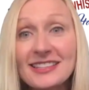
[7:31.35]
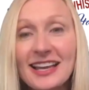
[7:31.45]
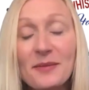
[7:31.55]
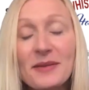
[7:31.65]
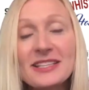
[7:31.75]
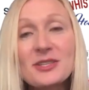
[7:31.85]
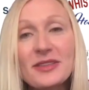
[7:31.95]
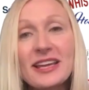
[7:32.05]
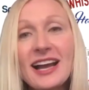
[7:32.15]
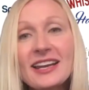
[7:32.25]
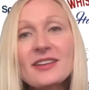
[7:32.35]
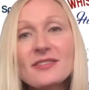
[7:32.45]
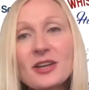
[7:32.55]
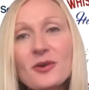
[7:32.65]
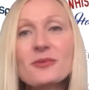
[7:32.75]
And so they kind of
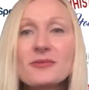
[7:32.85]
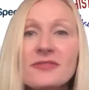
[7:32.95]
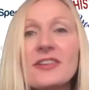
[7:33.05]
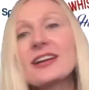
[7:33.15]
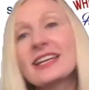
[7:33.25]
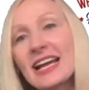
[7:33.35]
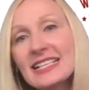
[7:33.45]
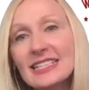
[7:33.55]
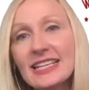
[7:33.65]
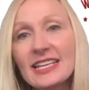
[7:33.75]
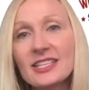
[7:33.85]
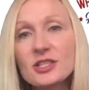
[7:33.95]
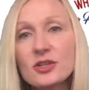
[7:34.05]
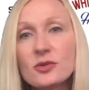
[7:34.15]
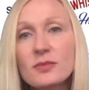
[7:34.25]
go very nicely
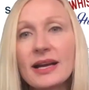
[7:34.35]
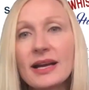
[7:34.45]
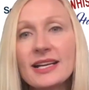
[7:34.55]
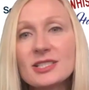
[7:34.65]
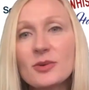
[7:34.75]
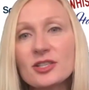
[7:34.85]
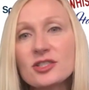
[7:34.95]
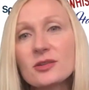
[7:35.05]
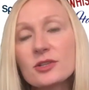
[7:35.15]
into my next question,